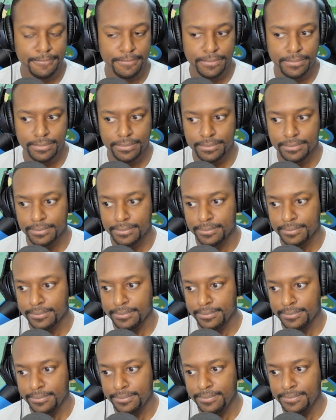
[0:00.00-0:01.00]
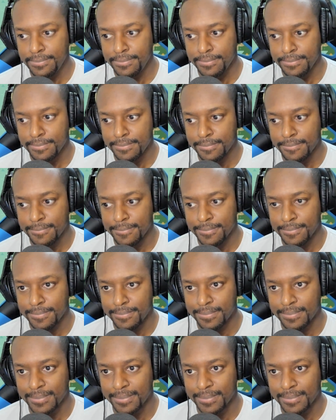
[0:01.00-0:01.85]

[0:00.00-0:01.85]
[no speech]